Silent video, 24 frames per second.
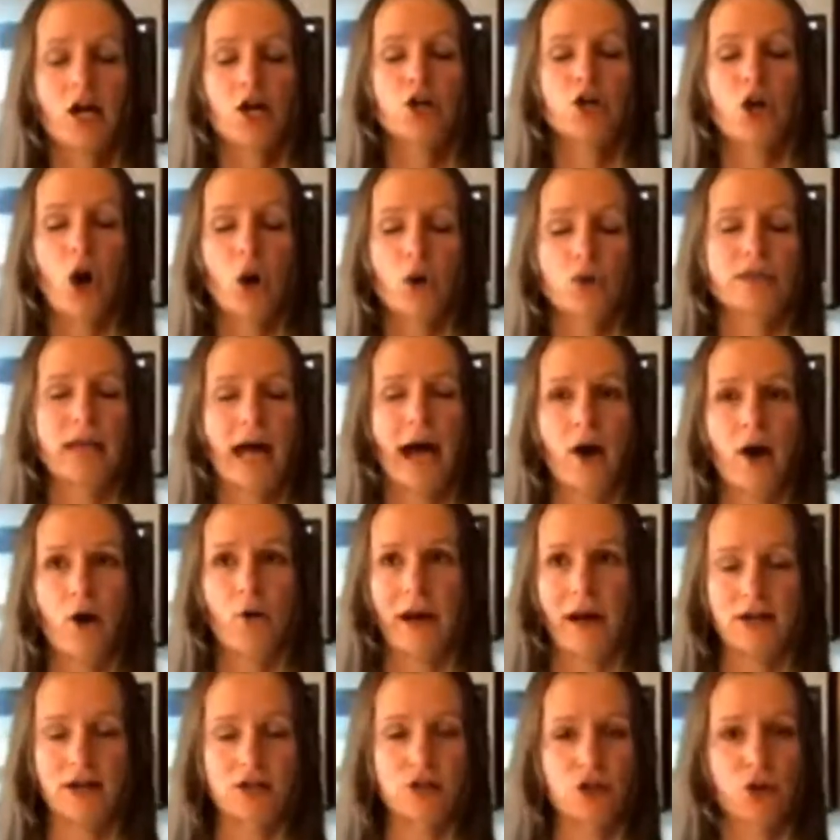knows how
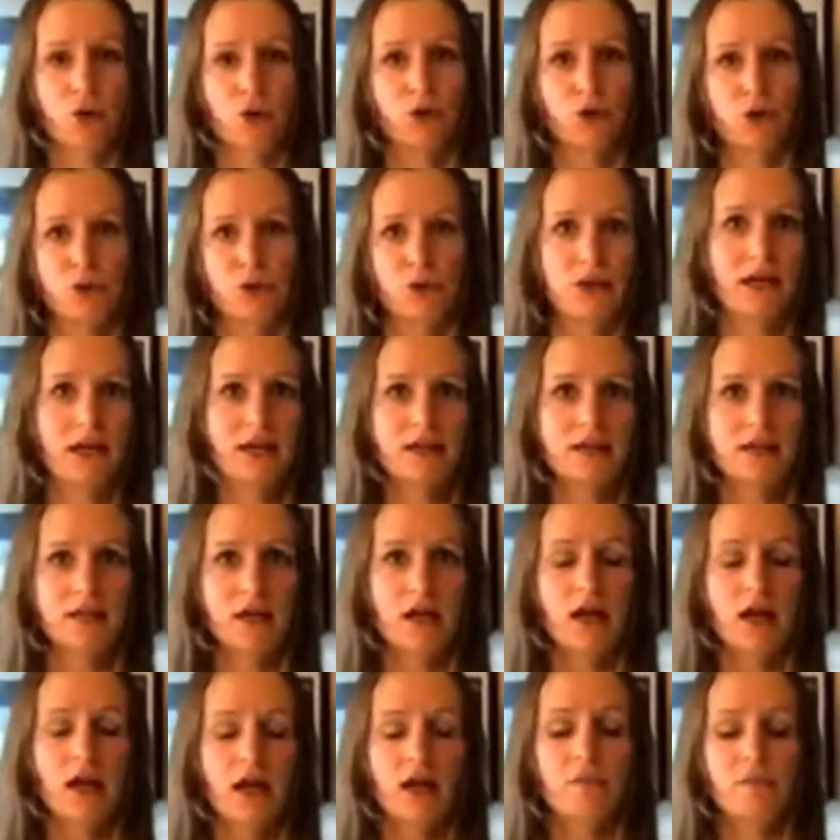magical gluten is.
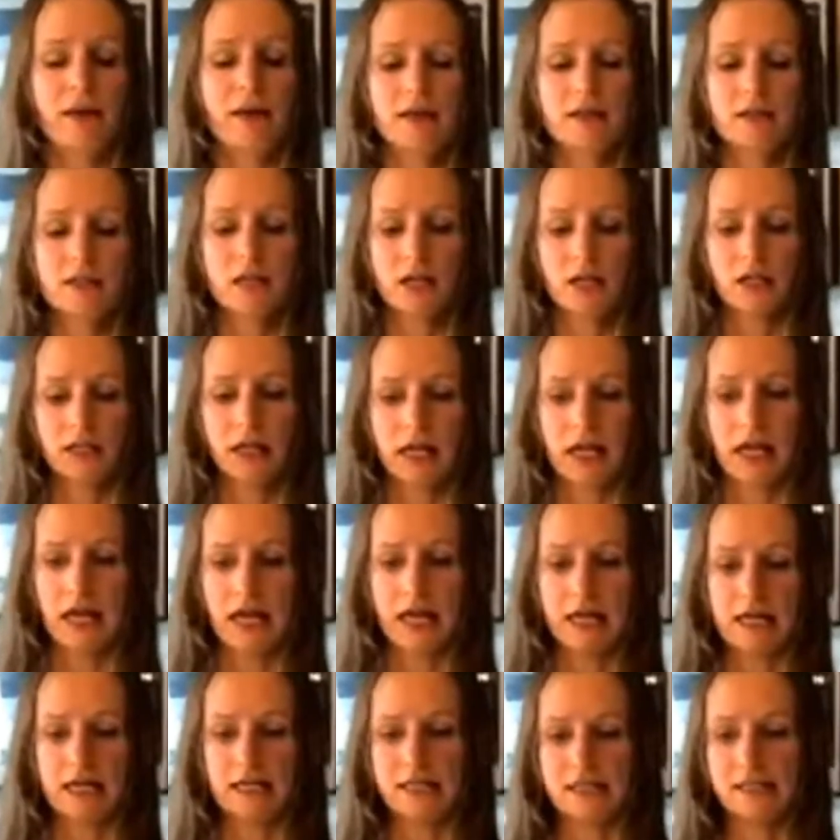It basically
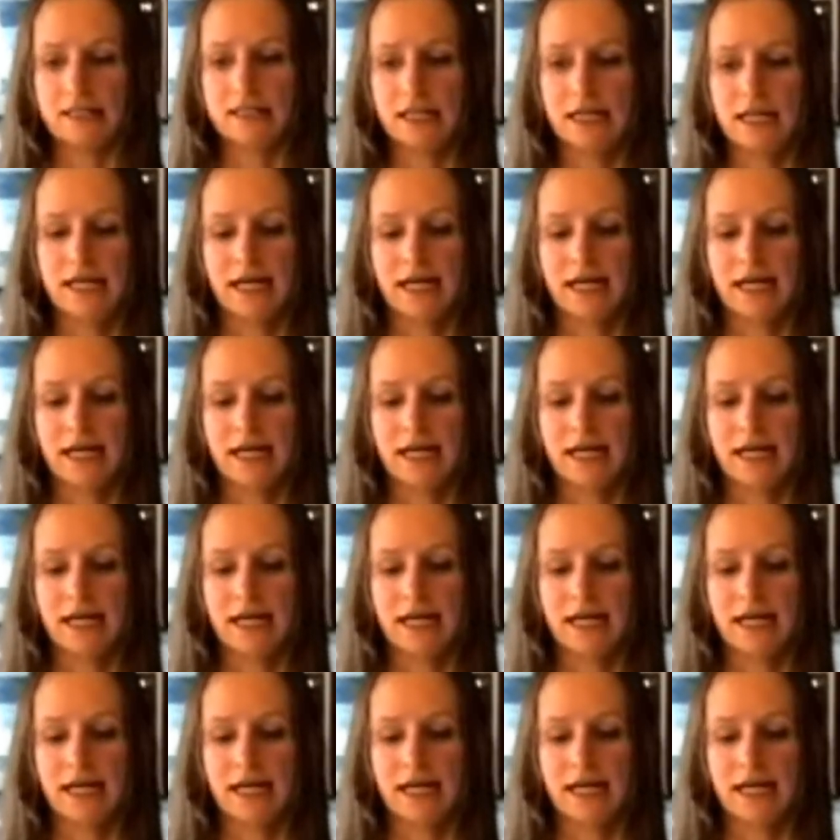is